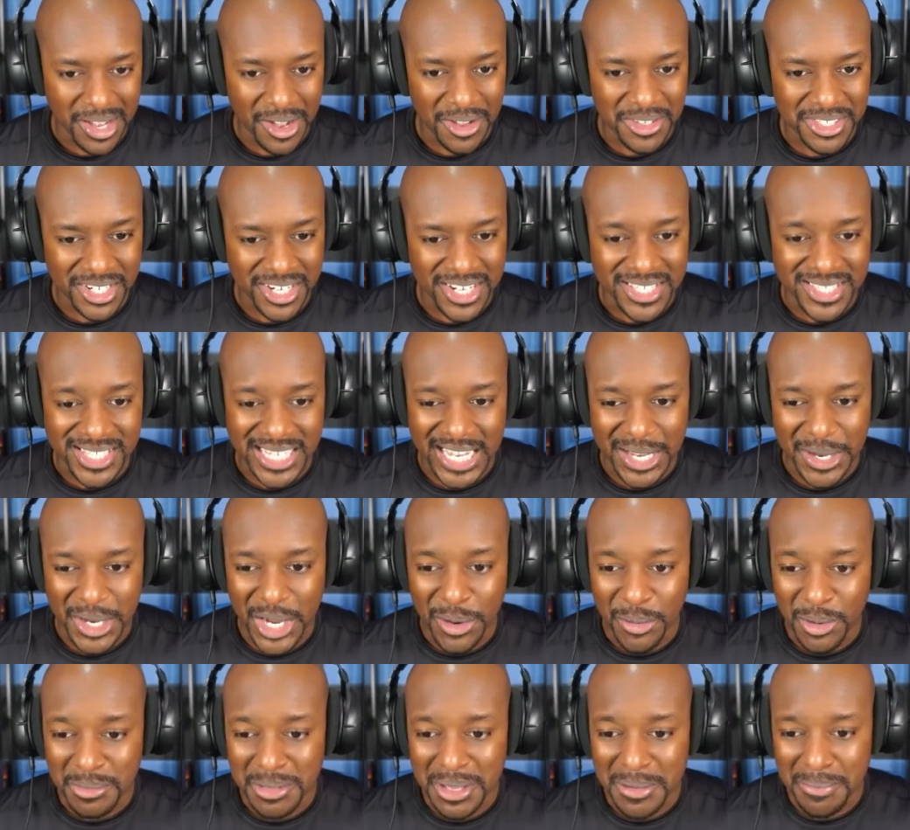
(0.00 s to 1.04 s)
I was going to say
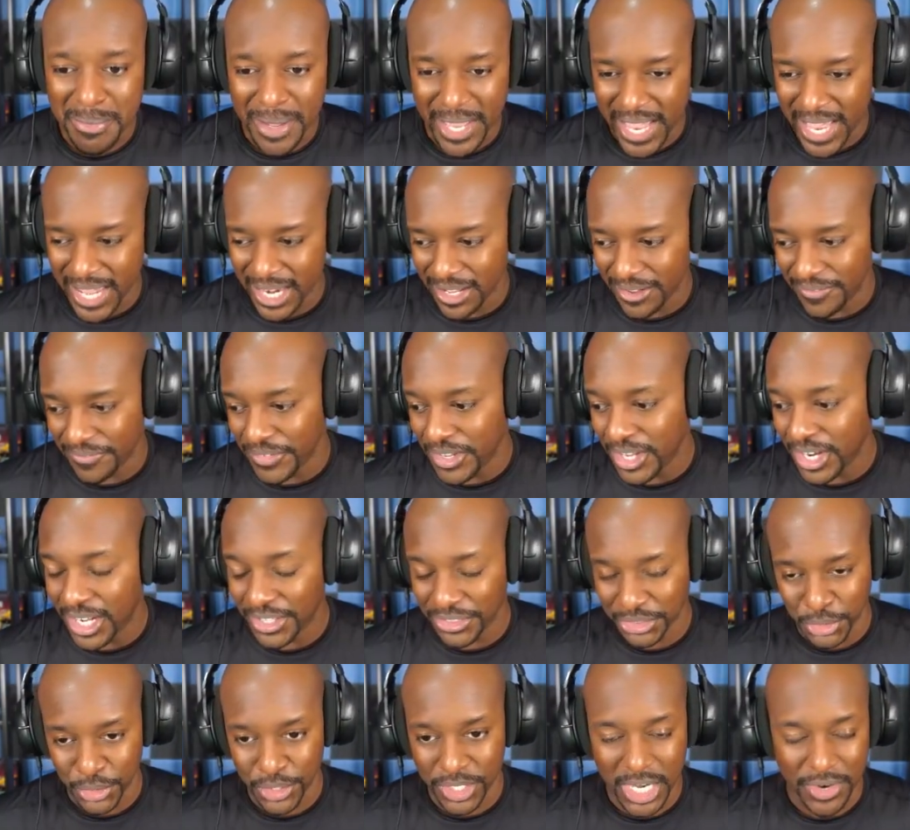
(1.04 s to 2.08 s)
it would be bad if
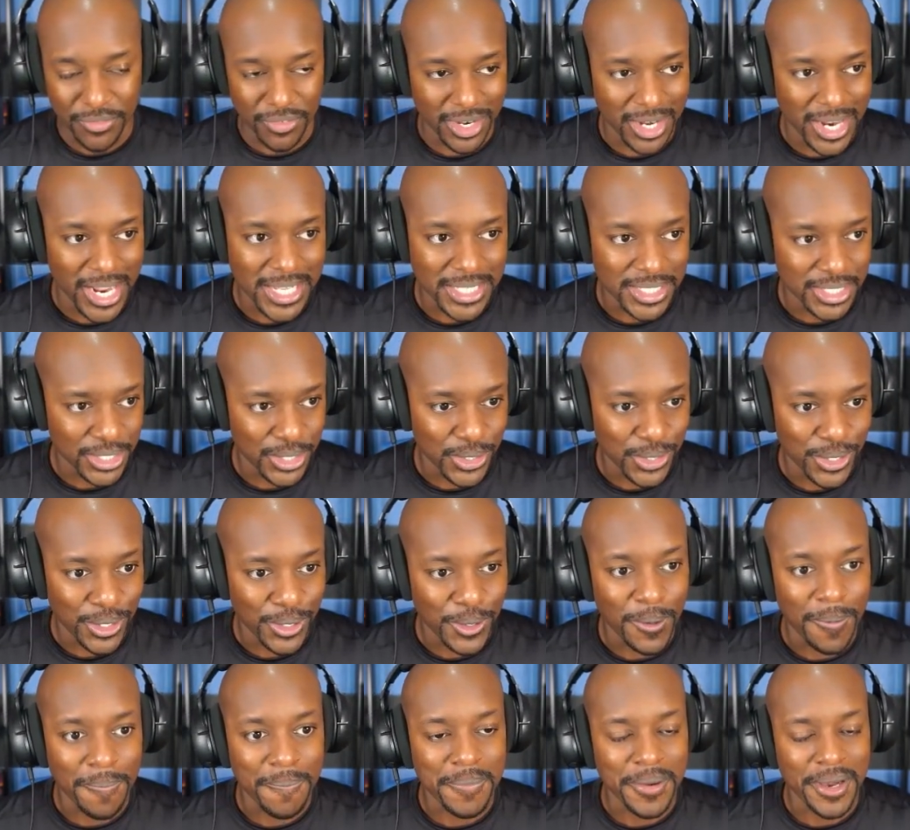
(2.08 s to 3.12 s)
Gunther never got to go
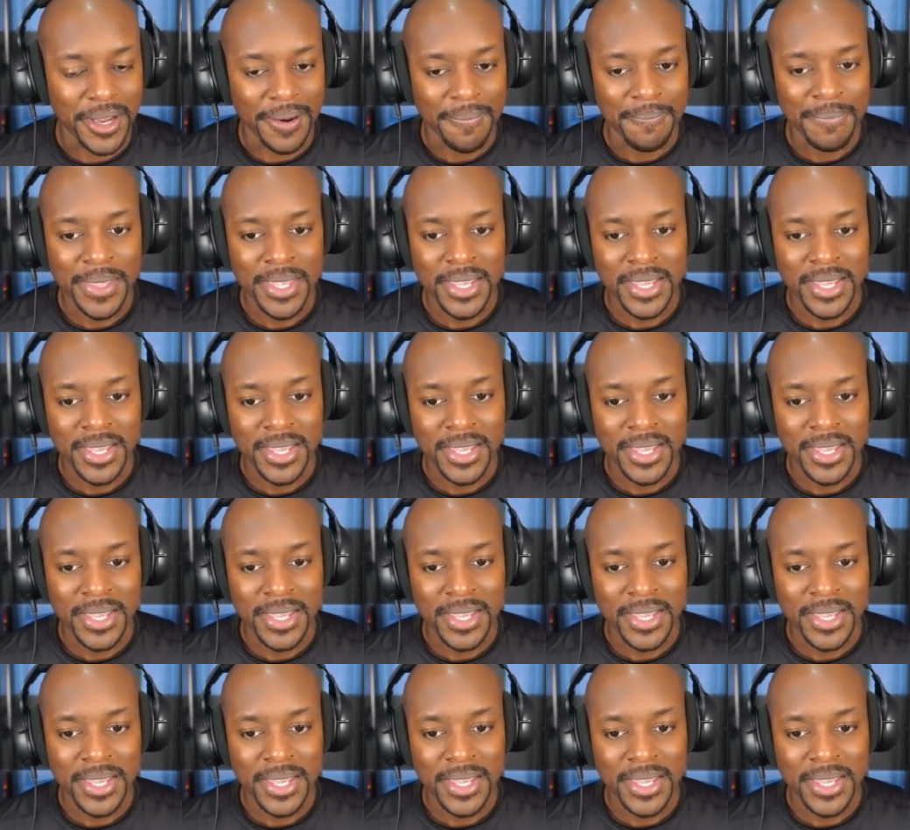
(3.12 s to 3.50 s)
home, but